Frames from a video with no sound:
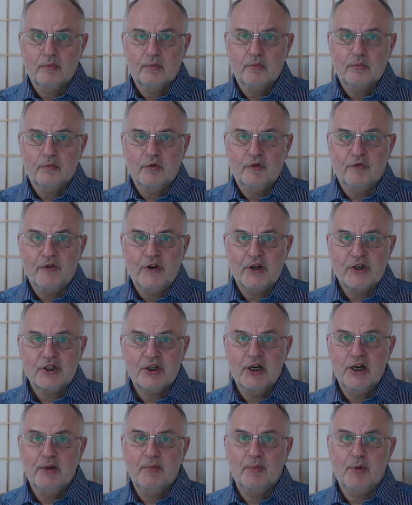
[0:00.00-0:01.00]

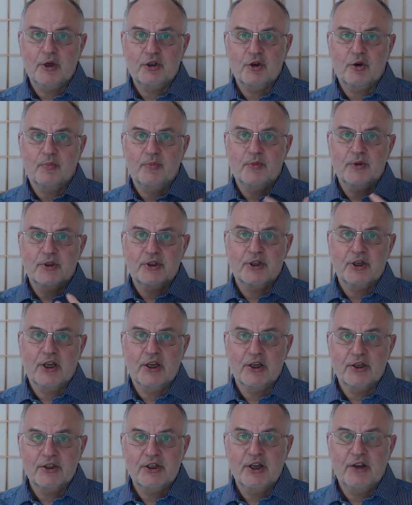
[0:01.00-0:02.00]
professionally in my job as
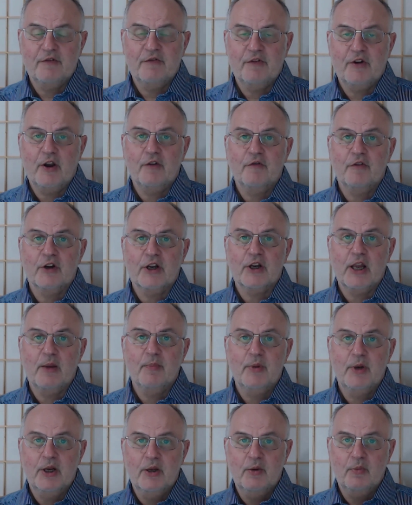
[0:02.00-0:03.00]
CFO for a
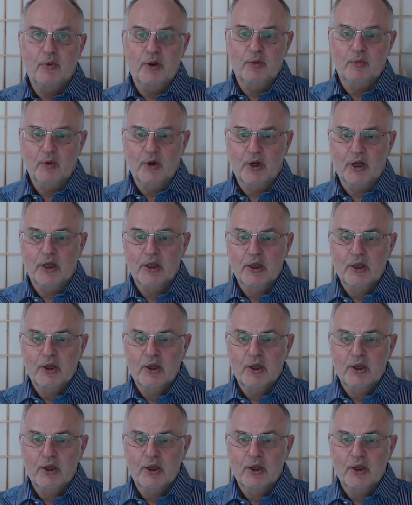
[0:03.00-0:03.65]
company. We were